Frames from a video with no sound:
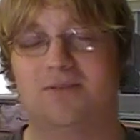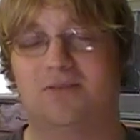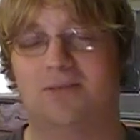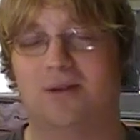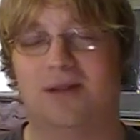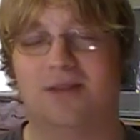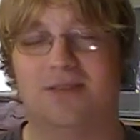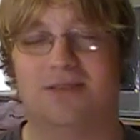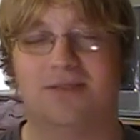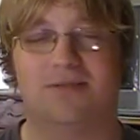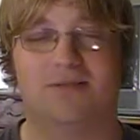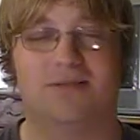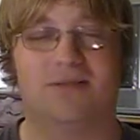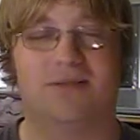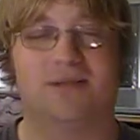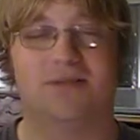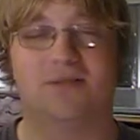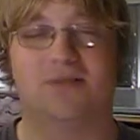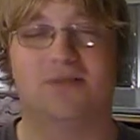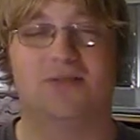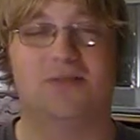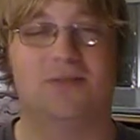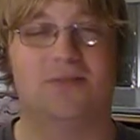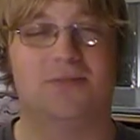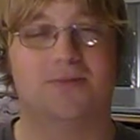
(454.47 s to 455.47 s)
Watch it. We'll get
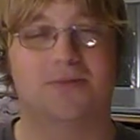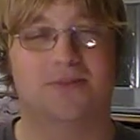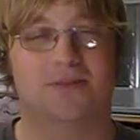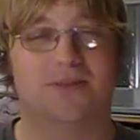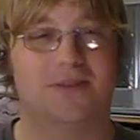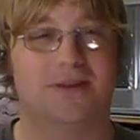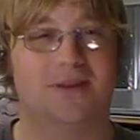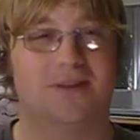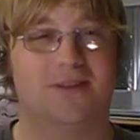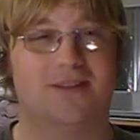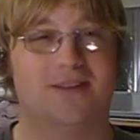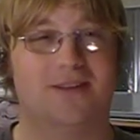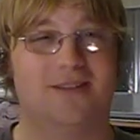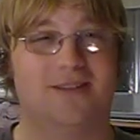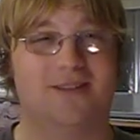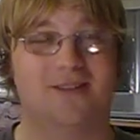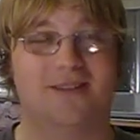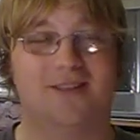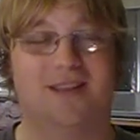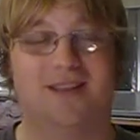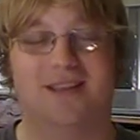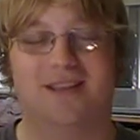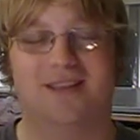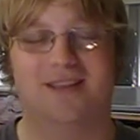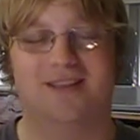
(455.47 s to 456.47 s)
super
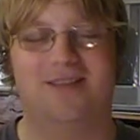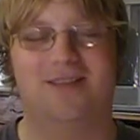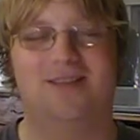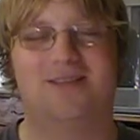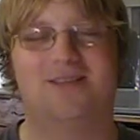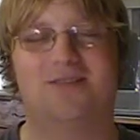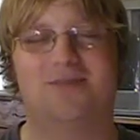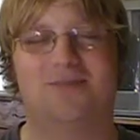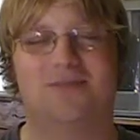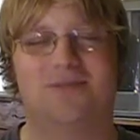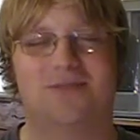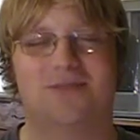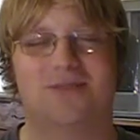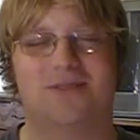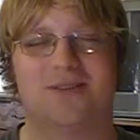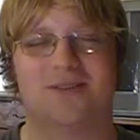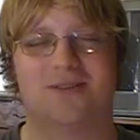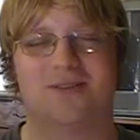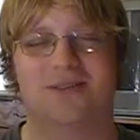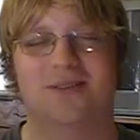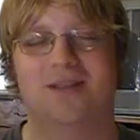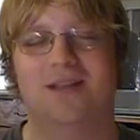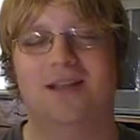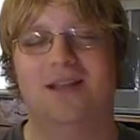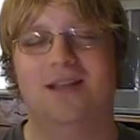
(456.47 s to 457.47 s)
serious. Super
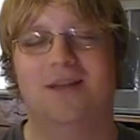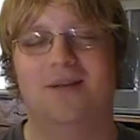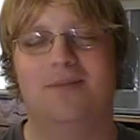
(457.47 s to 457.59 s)
surreal.